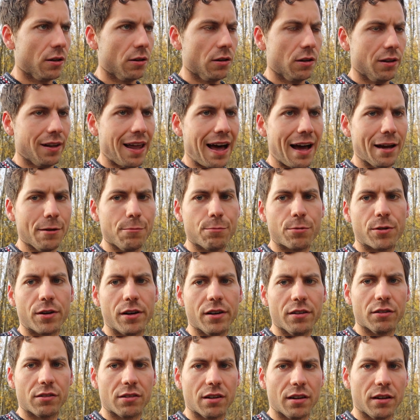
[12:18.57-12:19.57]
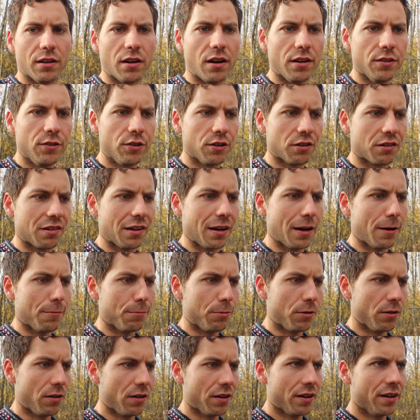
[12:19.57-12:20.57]
Libraries, another
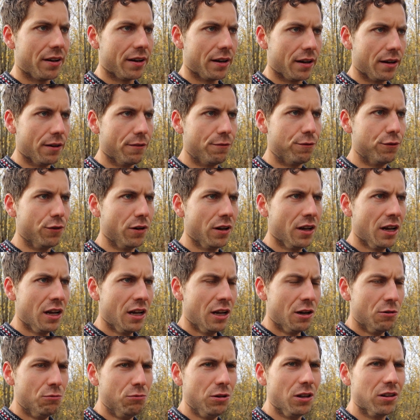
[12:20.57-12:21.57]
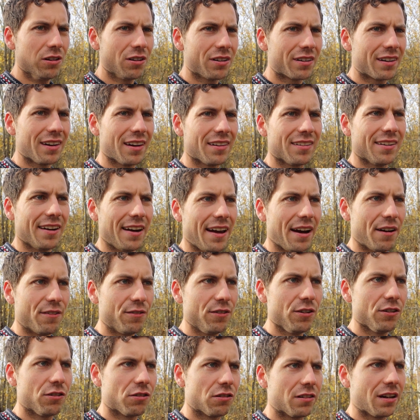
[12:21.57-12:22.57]
example. If we looked at the
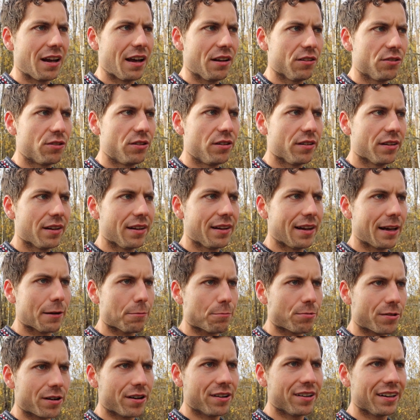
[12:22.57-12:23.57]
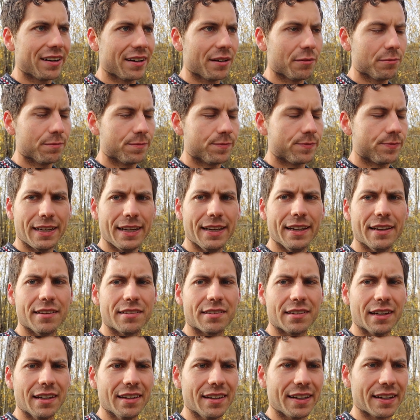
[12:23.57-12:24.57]
average salary of the librarian in a
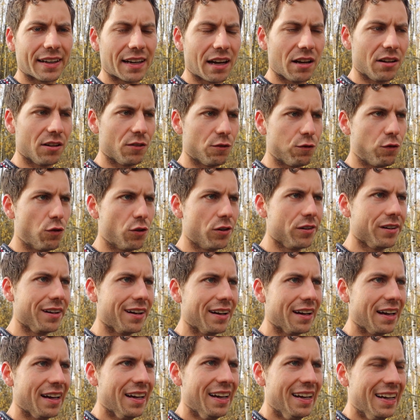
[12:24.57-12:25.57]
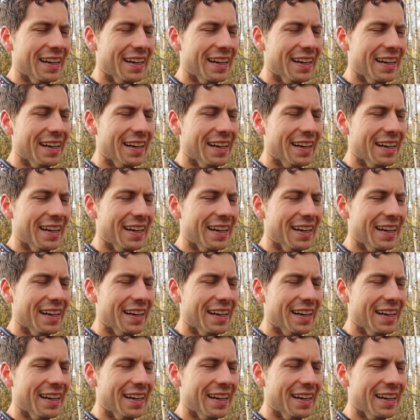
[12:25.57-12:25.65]
state like California,